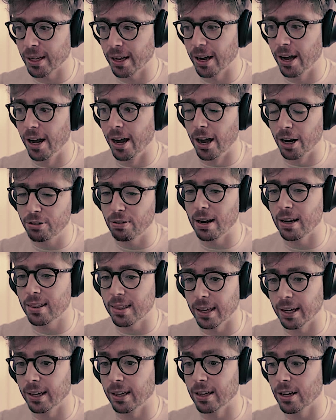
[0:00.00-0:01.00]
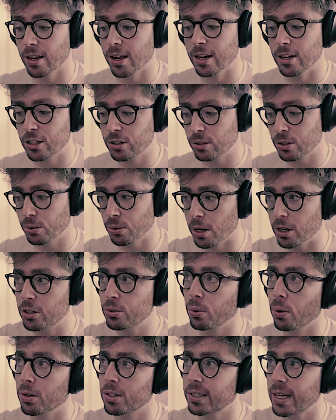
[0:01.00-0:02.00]
a great thing in
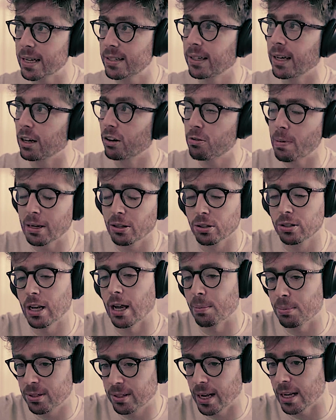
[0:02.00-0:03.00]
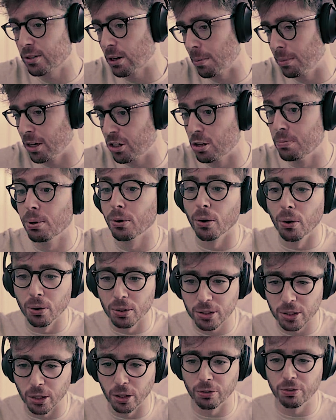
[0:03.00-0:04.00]
towards getting incremental steps to get to abolition, but
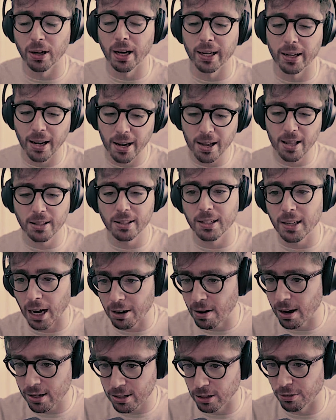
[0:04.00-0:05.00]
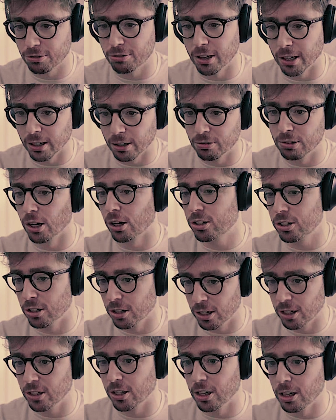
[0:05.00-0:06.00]
also for like the direct suffering reduction
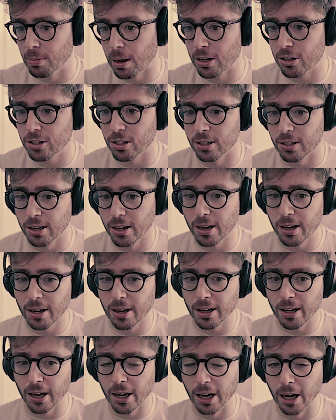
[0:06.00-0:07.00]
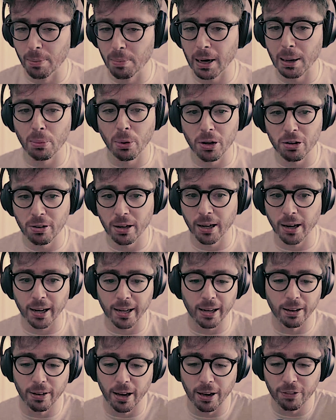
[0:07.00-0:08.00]
that you mentioned. But I'm wondering
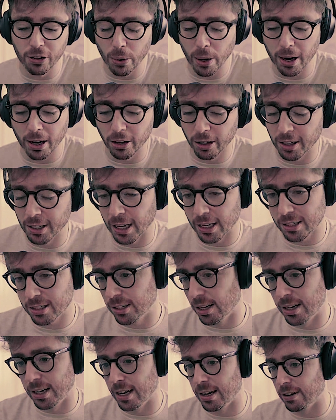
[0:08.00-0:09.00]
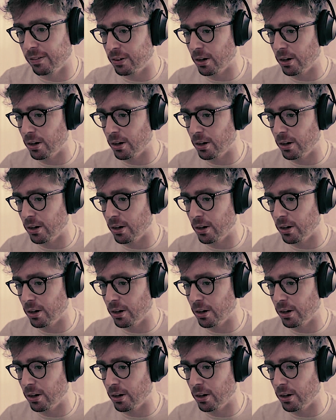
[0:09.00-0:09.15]
like if you had a look at that study and if